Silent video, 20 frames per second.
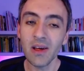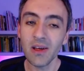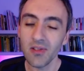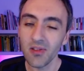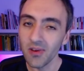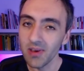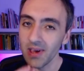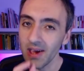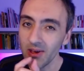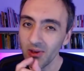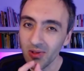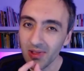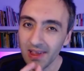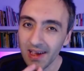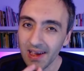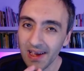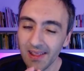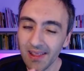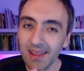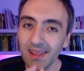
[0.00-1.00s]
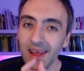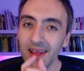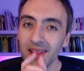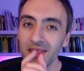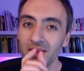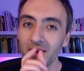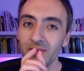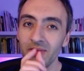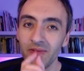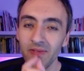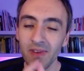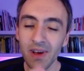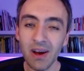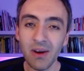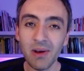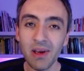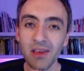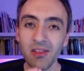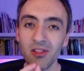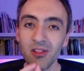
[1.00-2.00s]
So can you tell that that's a
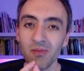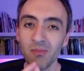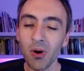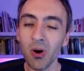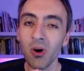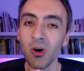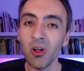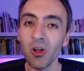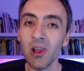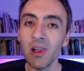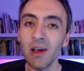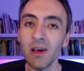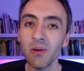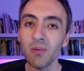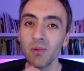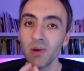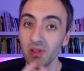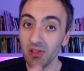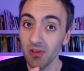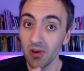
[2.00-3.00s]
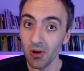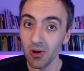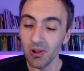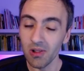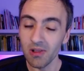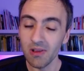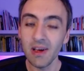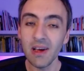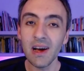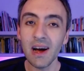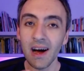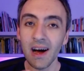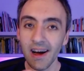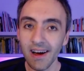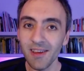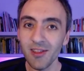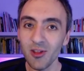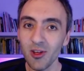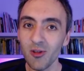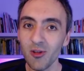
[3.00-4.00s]
very small result?
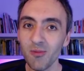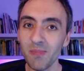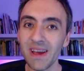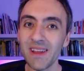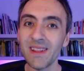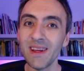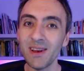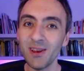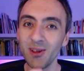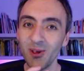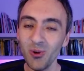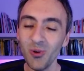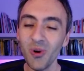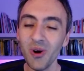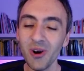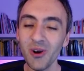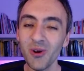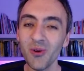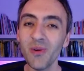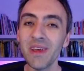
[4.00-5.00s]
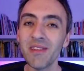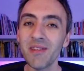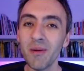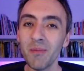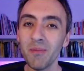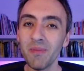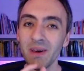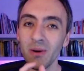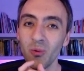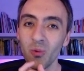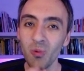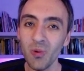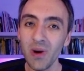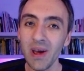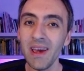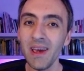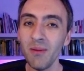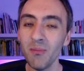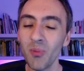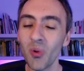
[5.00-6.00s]
I suspect that you are doing something way